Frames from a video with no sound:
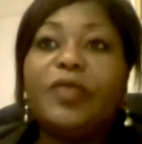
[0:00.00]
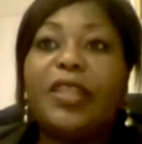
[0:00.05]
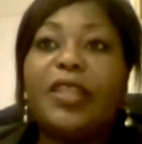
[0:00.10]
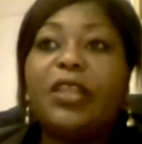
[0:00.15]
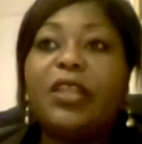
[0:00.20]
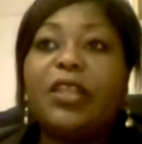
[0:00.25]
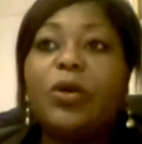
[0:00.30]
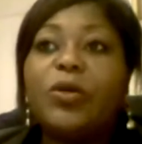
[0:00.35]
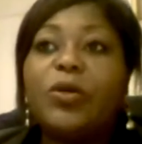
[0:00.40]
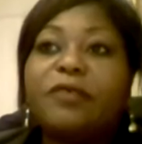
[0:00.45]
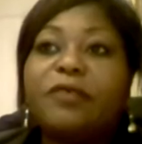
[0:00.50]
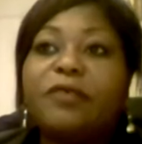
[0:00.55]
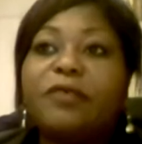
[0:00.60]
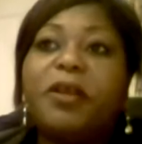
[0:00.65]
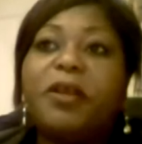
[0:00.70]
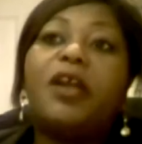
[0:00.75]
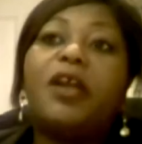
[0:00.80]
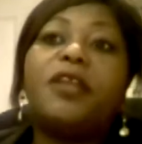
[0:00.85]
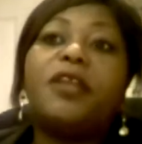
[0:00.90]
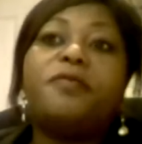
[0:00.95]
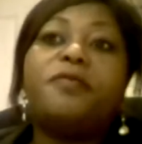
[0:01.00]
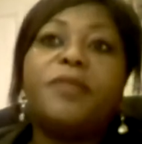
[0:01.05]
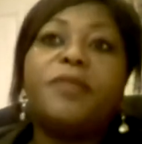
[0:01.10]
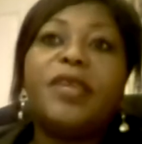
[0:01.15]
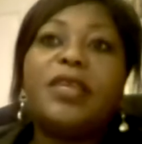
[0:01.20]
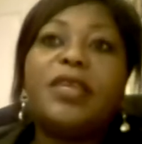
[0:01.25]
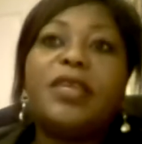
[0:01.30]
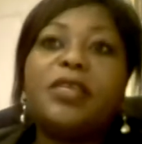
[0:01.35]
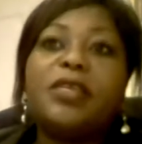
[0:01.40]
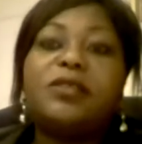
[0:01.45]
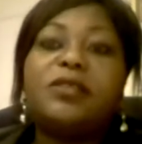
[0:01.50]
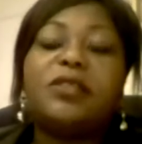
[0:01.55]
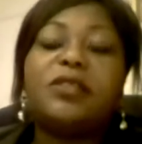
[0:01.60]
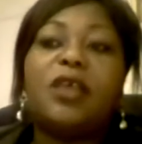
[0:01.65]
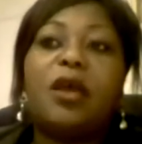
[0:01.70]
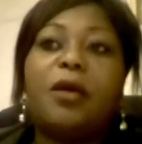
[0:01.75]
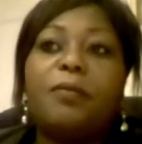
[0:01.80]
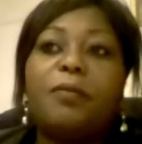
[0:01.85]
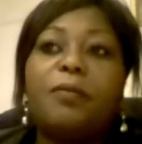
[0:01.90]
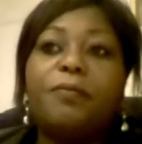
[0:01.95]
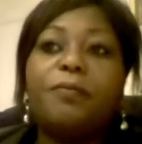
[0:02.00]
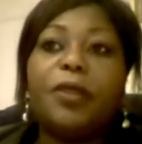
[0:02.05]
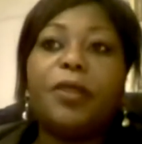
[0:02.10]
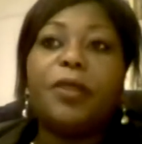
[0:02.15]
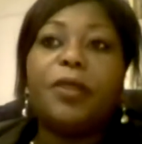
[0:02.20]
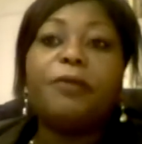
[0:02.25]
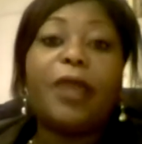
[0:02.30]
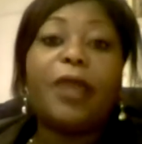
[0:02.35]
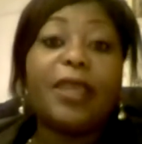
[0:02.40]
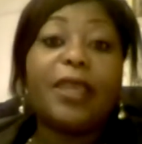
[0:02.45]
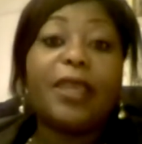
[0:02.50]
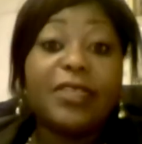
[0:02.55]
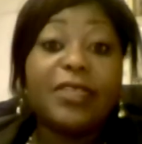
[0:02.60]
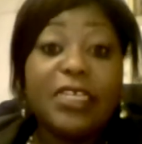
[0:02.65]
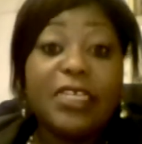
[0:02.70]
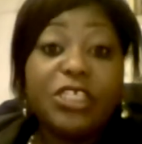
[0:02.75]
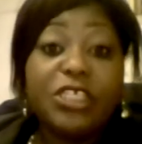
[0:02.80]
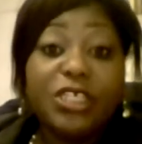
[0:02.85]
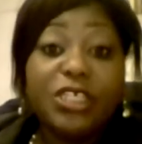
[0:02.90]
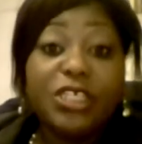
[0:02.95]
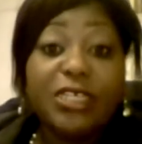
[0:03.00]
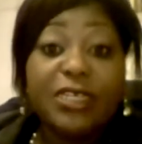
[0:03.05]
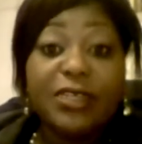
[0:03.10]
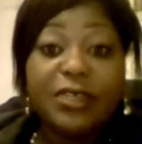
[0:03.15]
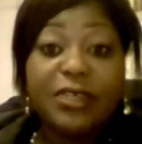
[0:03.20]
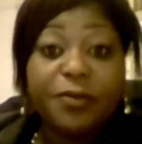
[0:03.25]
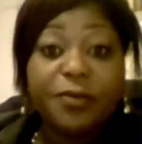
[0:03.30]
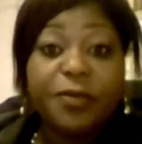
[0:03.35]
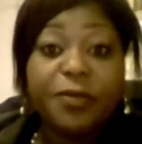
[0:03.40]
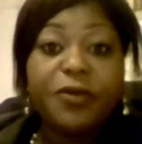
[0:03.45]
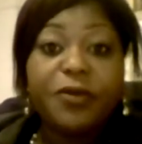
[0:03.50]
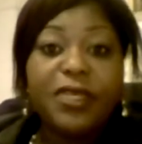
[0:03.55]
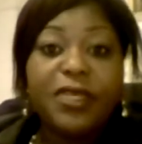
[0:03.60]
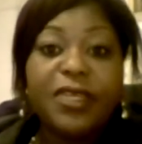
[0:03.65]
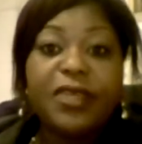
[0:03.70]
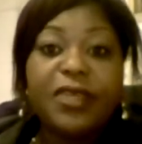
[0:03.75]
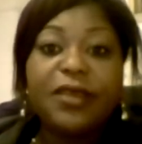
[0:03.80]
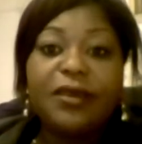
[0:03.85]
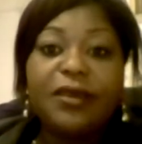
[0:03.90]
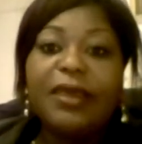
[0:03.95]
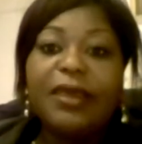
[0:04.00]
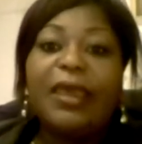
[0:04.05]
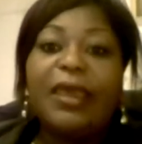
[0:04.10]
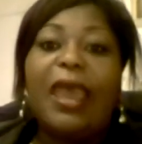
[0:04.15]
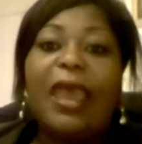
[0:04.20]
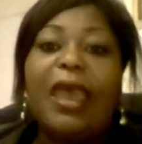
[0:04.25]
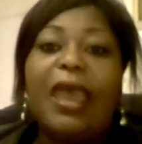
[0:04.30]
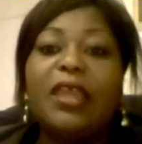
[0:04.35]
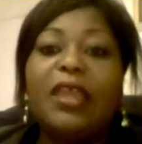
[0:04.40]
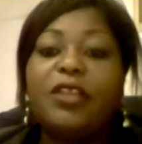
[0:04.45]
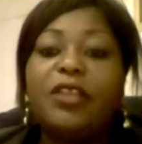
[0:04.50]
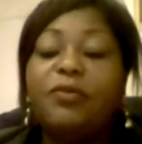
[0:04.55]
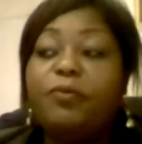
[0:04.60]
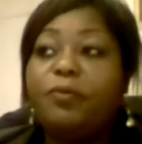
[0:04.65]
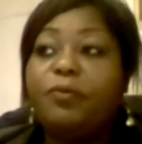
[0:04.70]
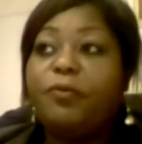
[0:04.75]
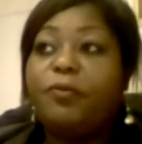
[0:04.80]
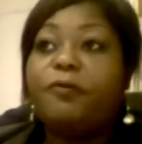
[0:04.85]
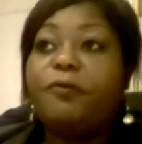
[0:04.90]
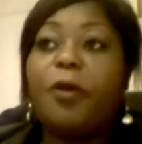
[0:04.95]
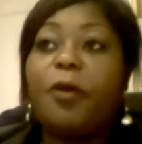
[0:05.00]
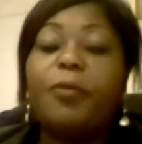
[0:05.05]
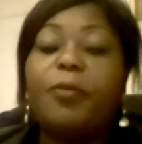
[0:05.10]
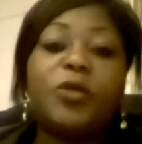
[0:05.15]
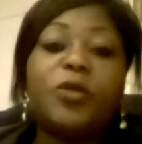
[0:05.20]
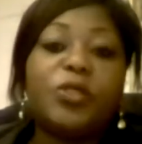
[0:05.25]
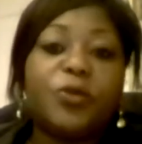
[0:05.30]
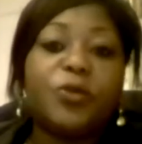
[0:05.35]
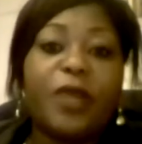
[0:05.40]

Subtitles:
those have garnered me some recognition in the community. And from those